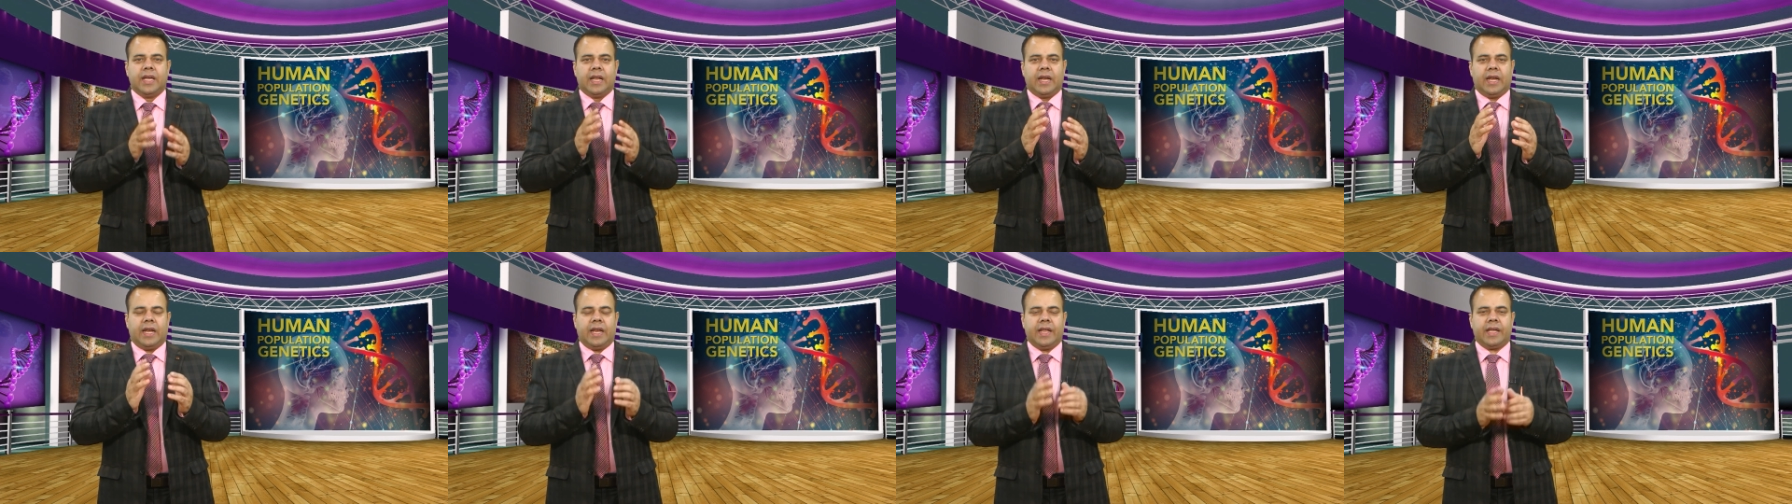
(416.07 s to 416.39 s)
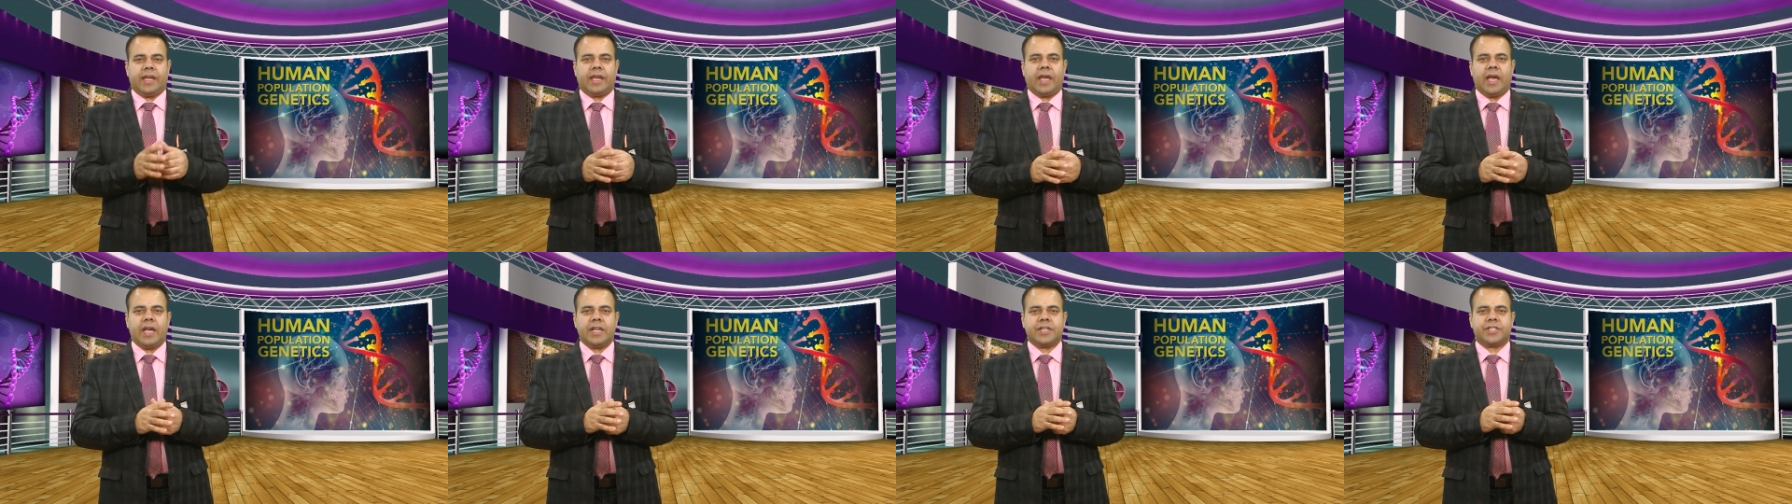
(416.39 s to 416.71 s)

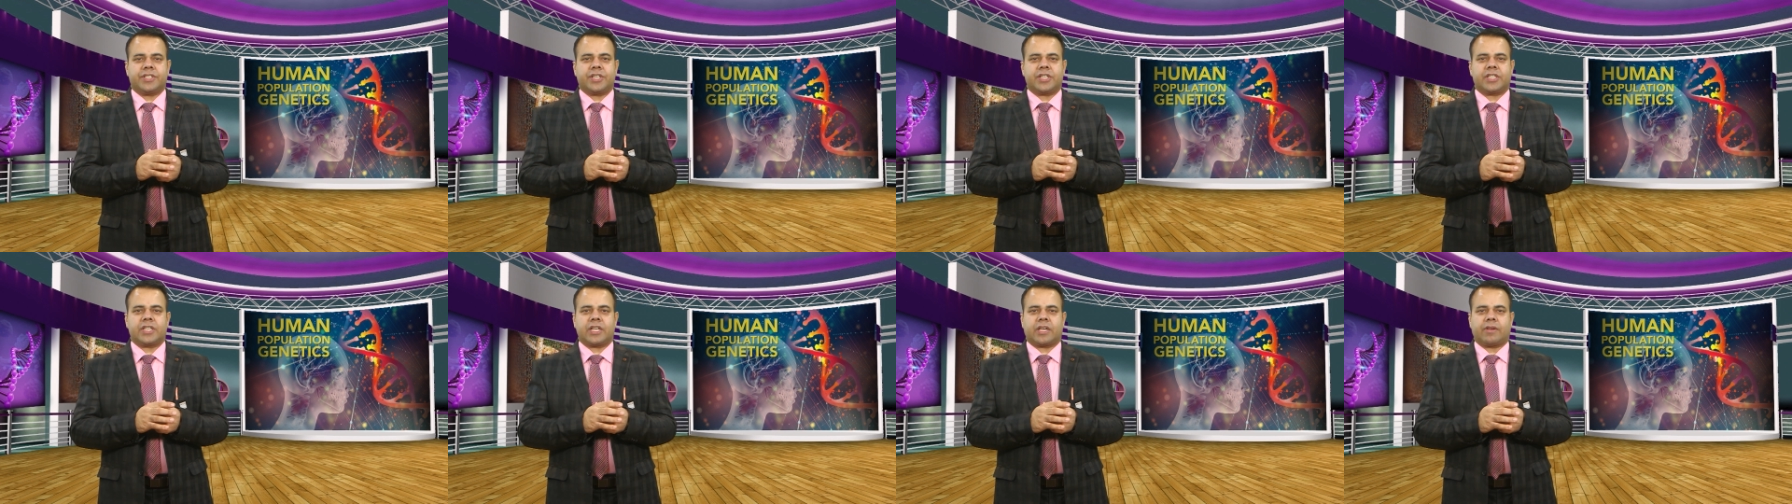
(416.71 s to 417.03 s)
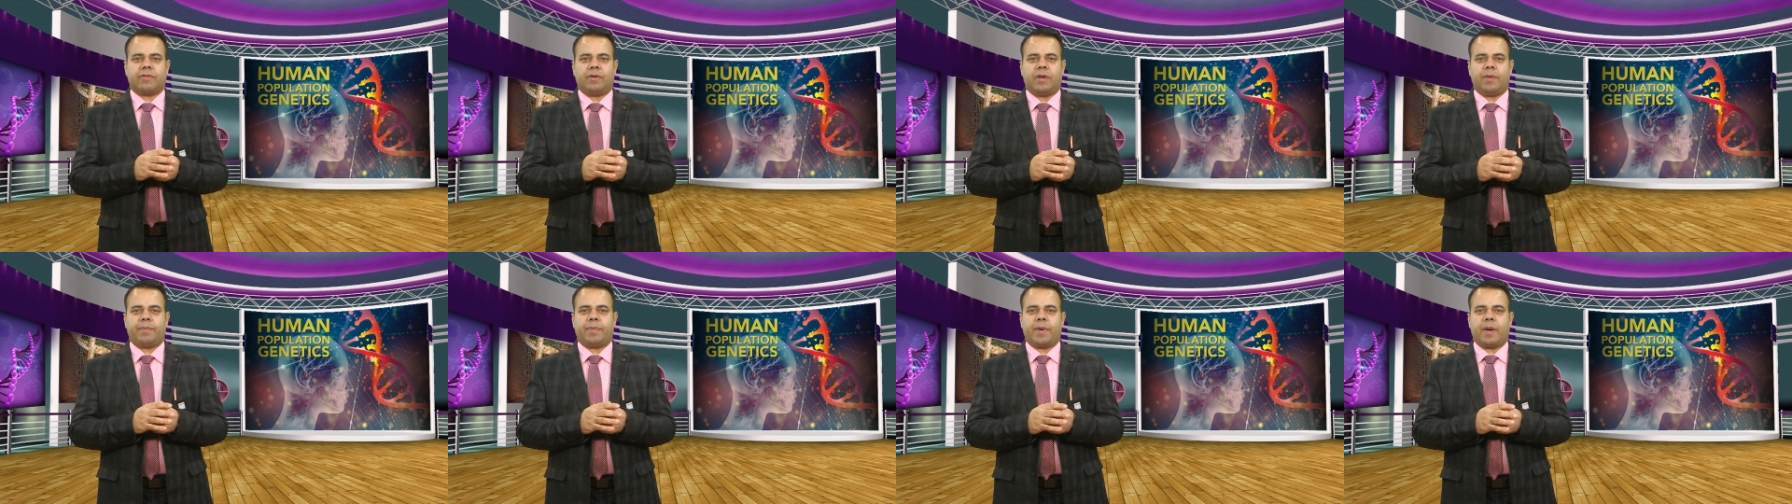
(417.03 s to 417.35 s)
linkage
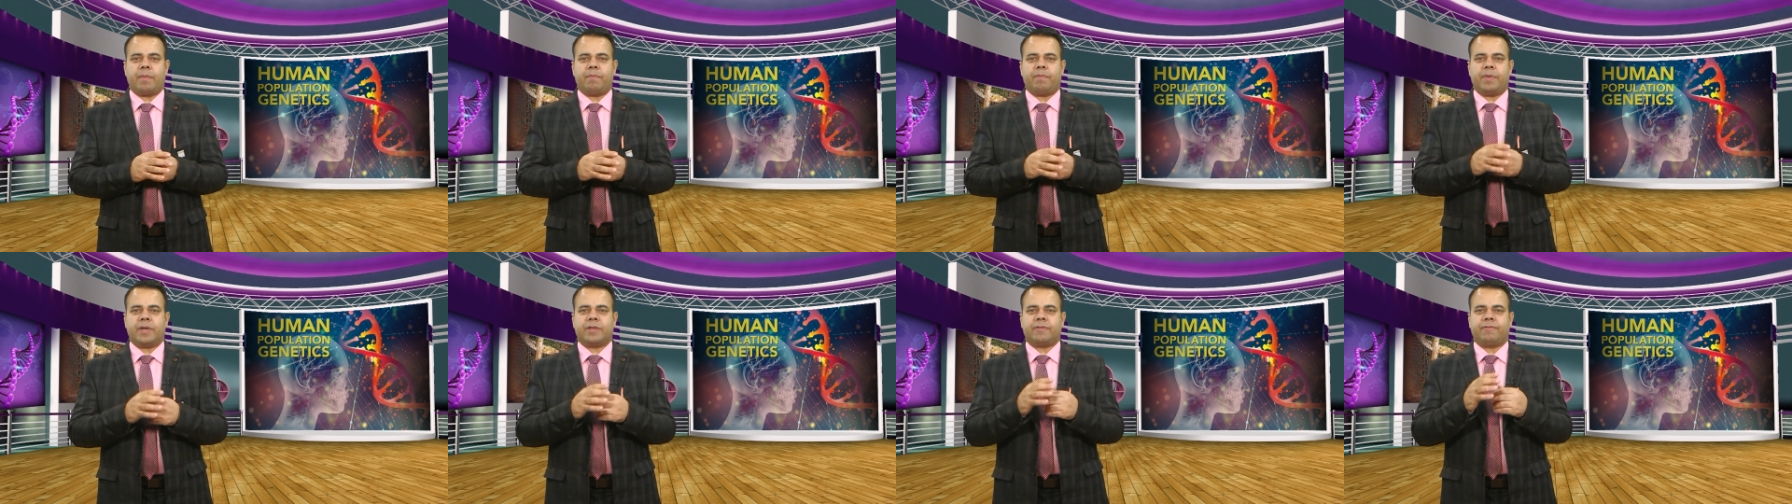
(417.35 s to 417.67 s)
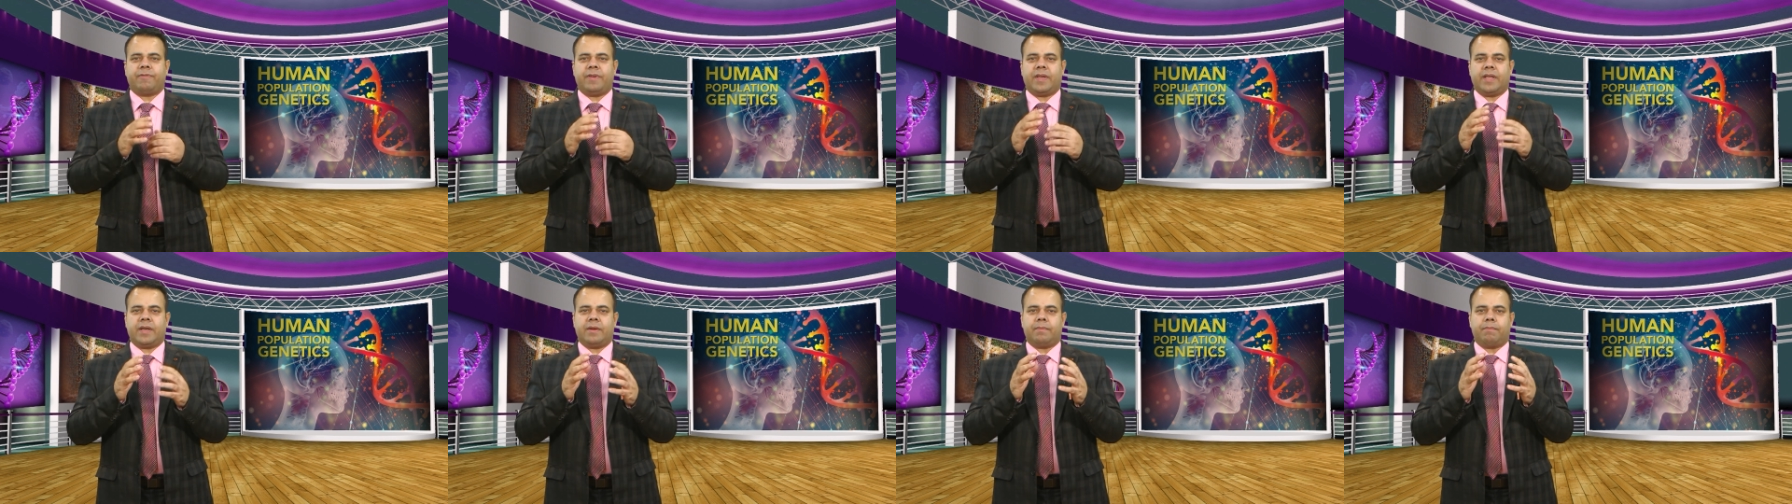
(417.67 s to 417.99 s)
disequilibrium
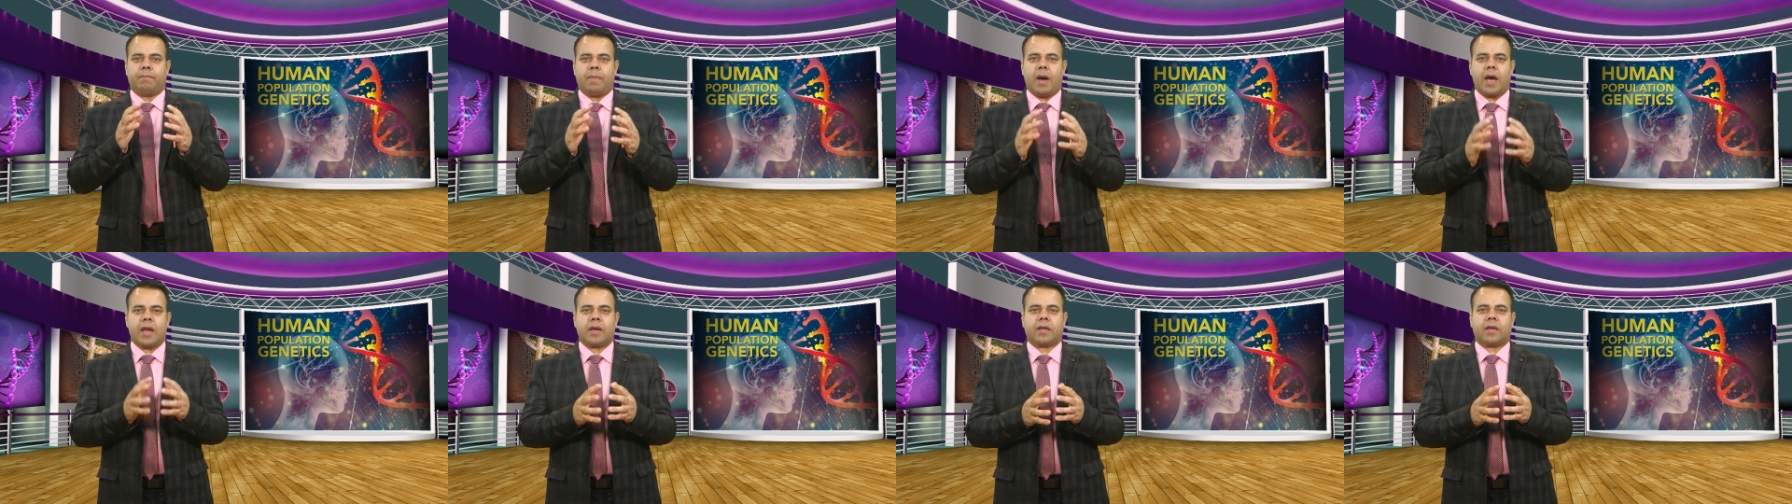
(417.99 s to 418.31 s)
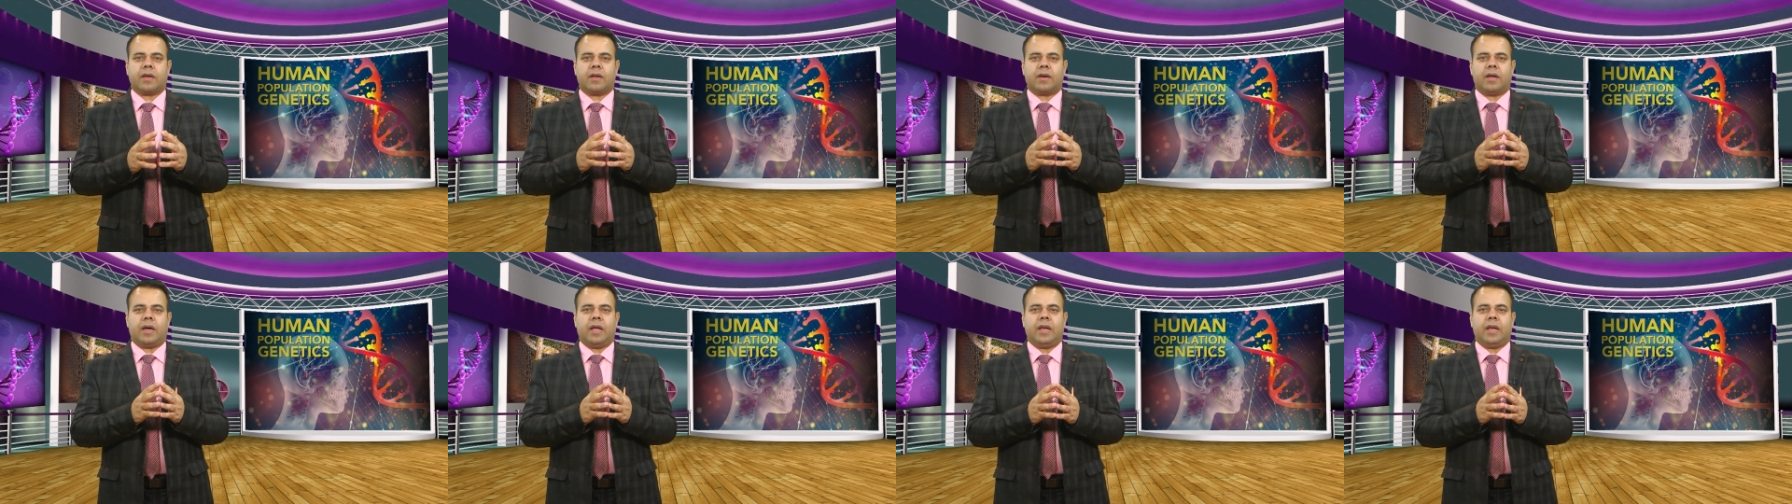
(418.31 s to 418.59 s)
between marker